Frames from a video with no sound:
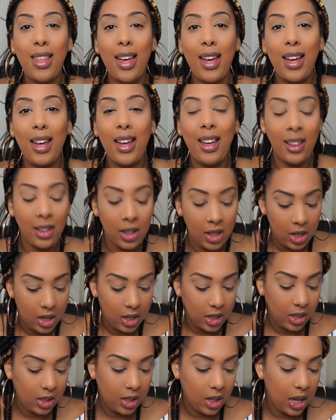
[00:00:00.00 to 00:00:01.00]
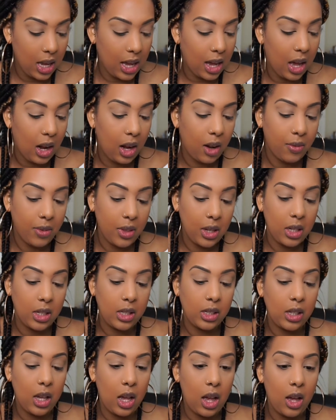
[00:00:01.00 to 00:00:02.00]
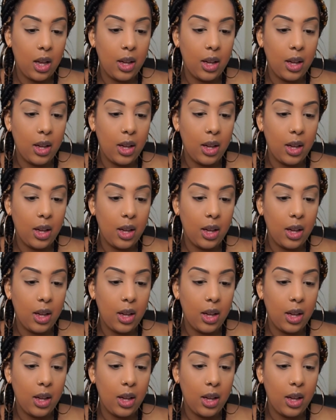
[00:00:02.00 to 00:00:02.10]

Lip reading: there. So yeah, I love this.